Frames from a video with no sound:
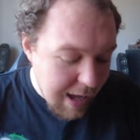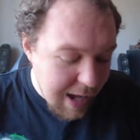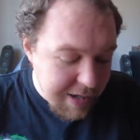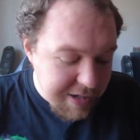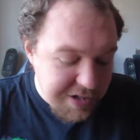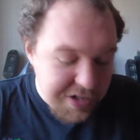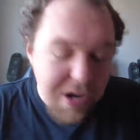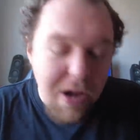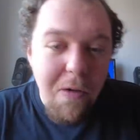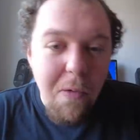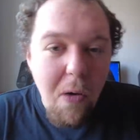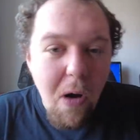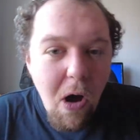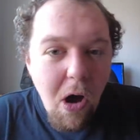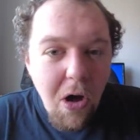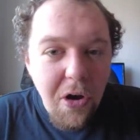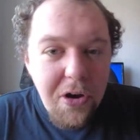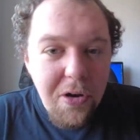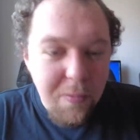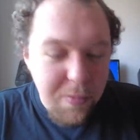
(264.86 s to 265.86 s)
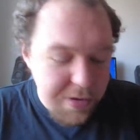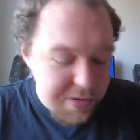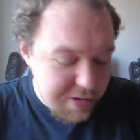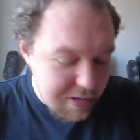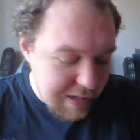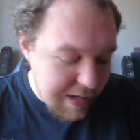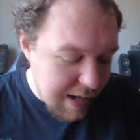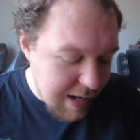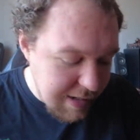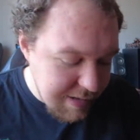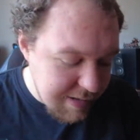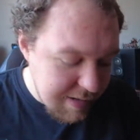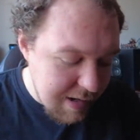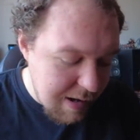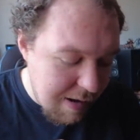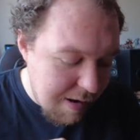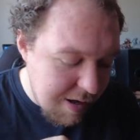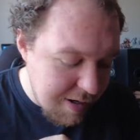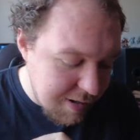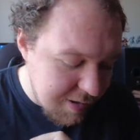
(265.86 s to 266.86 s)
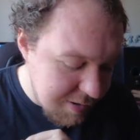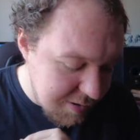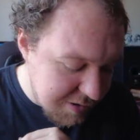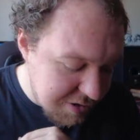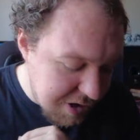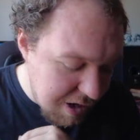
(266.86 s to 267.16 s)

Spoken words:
And so, on with today's article.